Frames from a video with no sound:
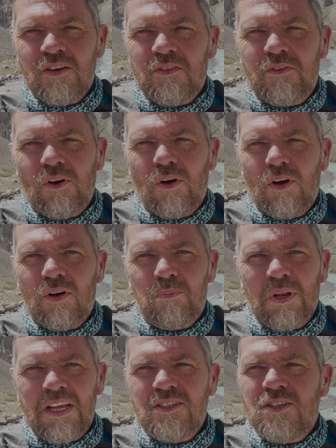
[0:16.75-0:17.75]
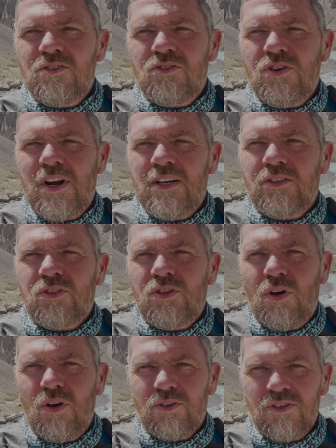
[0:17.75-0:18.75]
for Blazing Trails
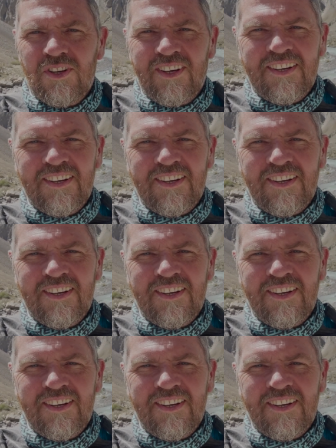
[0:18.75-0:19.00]
tours,